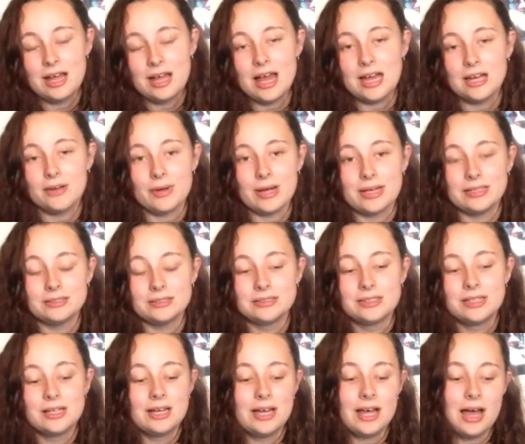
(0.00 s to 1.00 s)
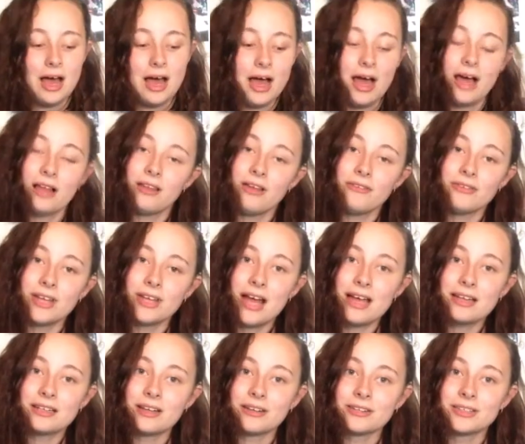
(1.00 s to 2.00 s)
Anyways, I love you
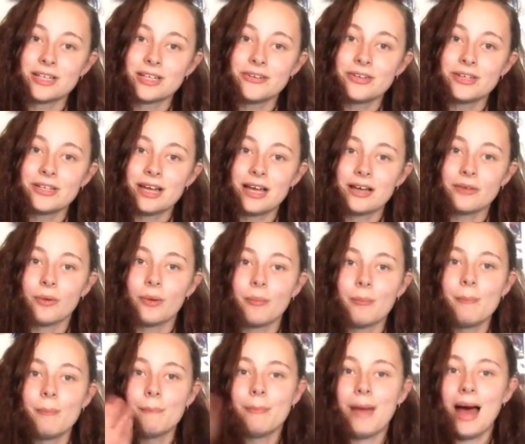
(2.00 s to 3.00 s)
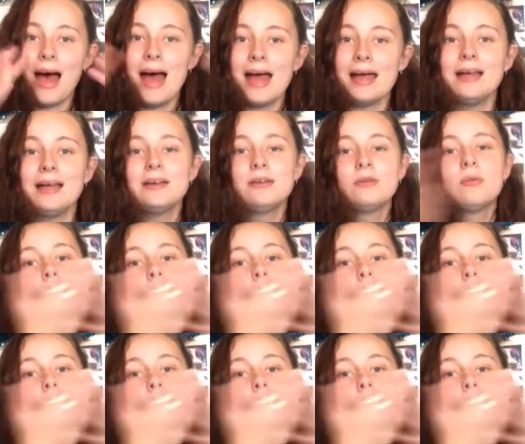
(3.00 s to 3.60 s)
guys, and I'll see you in the next one. Bye! Bye.